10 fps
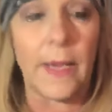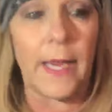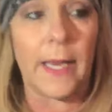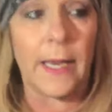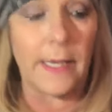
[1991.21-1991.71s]

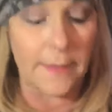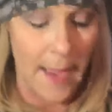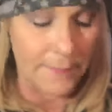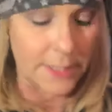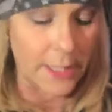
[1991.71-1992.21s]
and
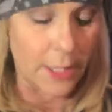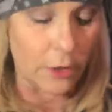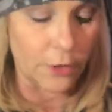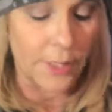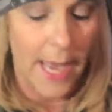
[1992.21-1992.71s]
that
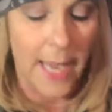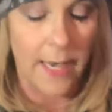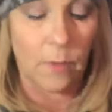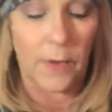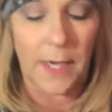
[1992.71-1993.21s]
particular
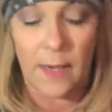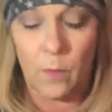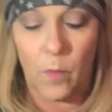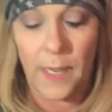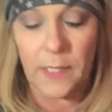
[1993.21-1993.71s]
day when I
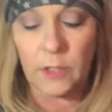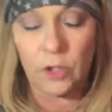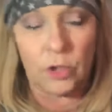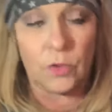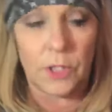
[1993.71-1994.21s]
went
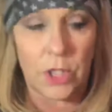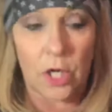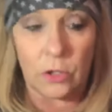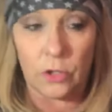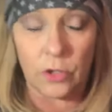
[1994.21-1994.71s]
to the
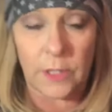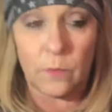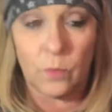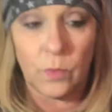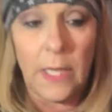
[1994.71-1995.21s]
doctors
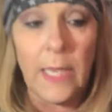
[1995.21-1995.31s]
and